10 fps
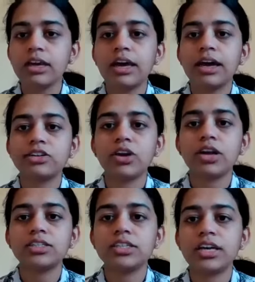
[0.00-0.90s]
and trying
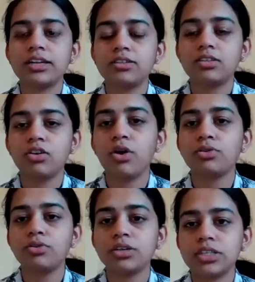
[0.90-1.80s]
to get
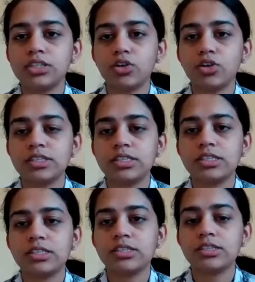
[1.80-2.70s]
local exchange
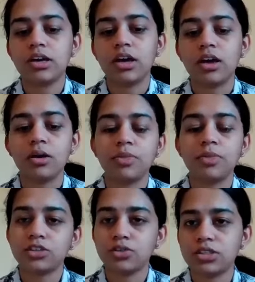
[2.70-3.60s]
officers,
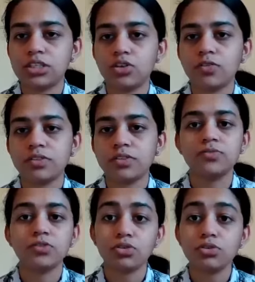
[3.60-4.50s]
national exchange officers'
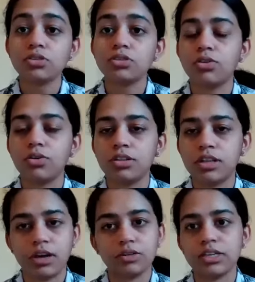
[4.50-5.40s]
views on the
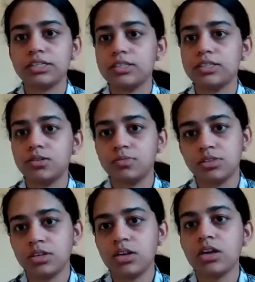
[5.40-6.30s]
healthcare systems
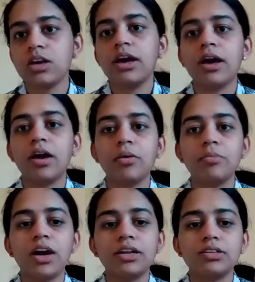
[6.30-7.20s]

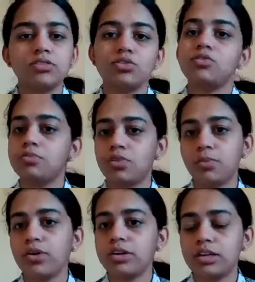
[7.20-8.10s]
and to sort of
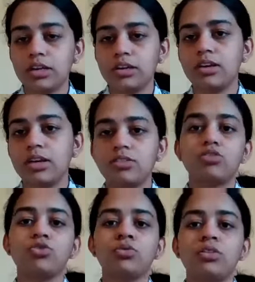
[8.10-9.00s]
promoting it
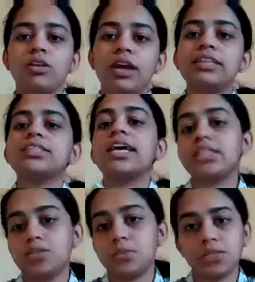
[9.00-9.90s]
through an exchanges
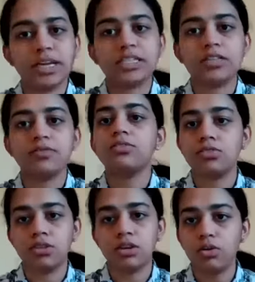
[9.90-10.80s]
perspective to the
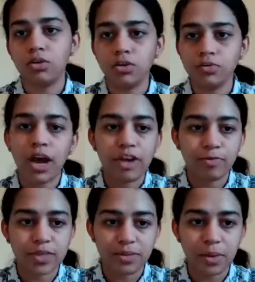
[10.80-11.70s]
whole of
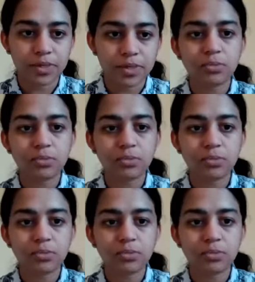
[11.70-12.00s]
IFMSA membership.